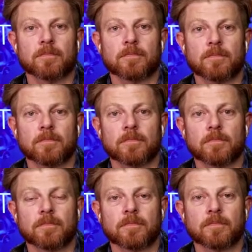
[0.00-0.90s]

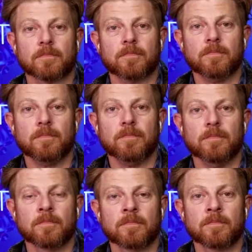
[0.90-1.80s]

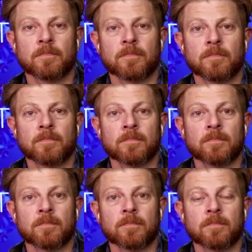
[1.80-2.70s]

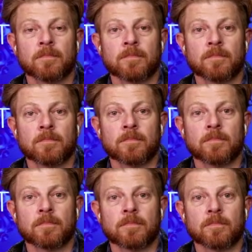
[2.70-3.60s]

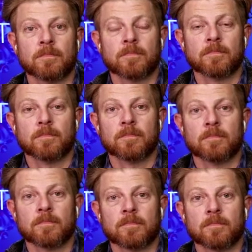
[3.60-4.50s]

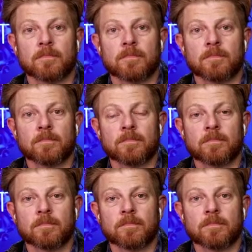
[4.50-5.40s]

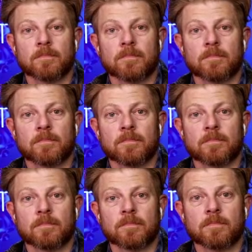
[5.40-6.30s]

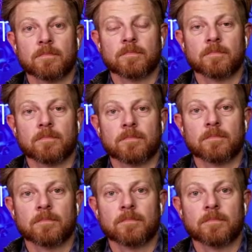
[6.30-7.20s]

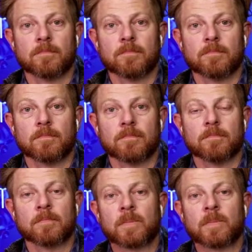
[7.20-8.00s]
The person shown says nothing.